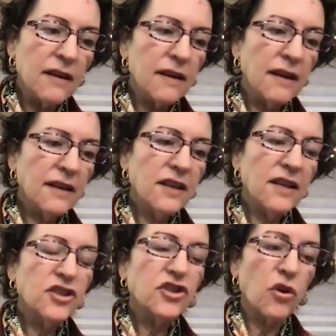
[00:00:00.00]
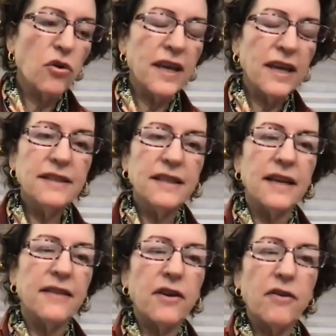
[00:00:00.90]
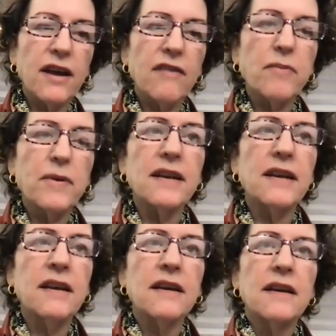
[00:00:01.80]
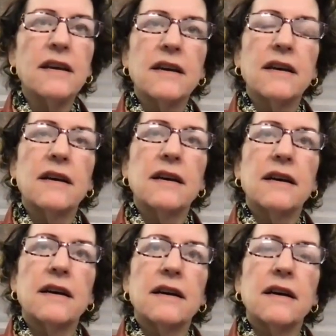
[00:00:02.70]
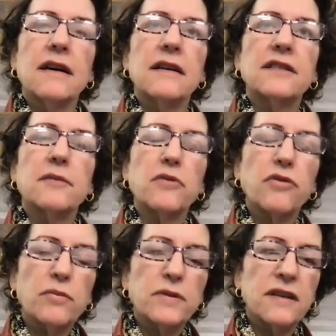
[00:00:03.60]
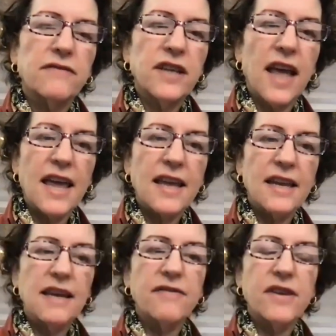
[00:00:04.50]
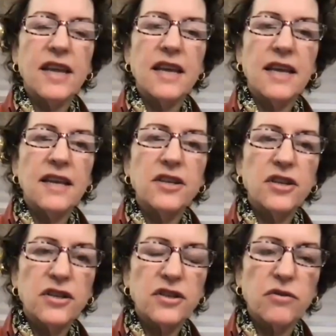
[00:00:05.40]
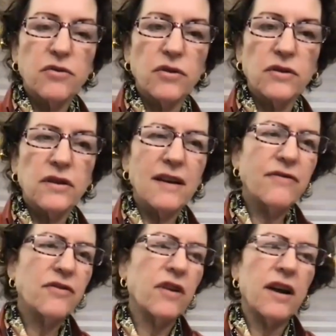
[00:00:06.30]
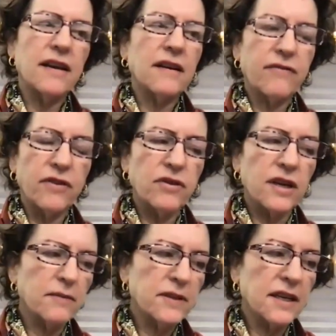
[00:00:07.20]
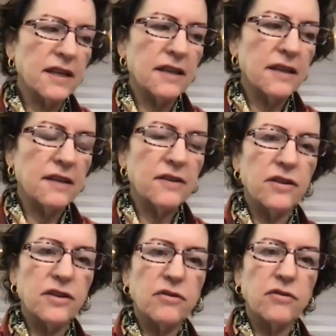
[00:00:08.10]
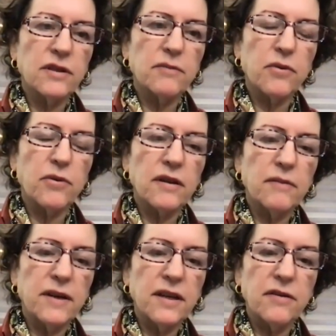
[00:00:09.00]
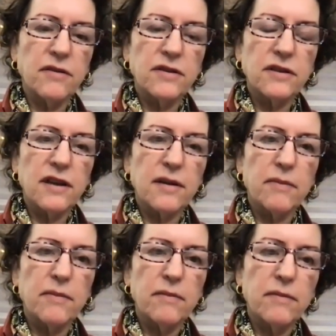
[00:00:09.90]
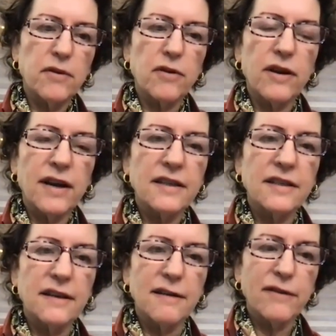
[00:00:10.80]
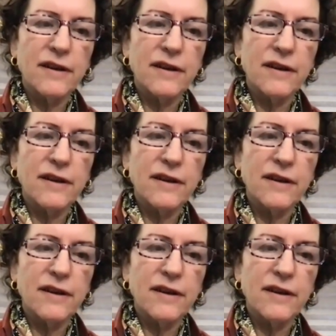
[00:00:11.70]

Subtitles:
it is so easy. And there have been some groups that have taken EFT into the schools. I've tried a few times to get into the schools in Portland, but there's a lot of bureaucratic stuff